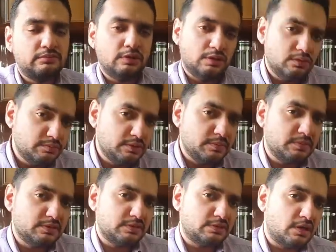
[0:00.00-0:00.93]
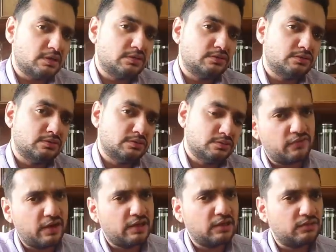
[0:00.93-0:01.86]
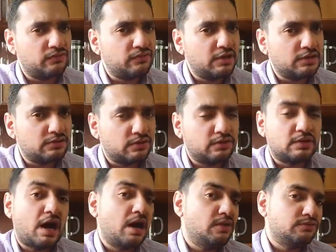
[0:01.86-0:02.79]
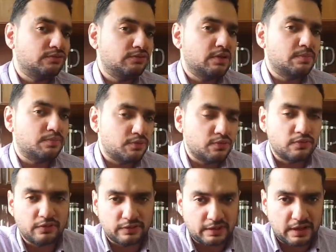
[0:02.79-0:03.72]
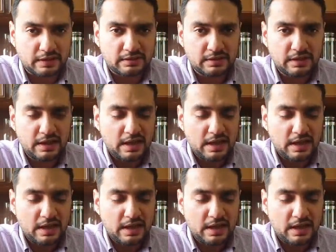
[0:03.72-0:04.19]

you know, people start to find out ways on how to improve on that.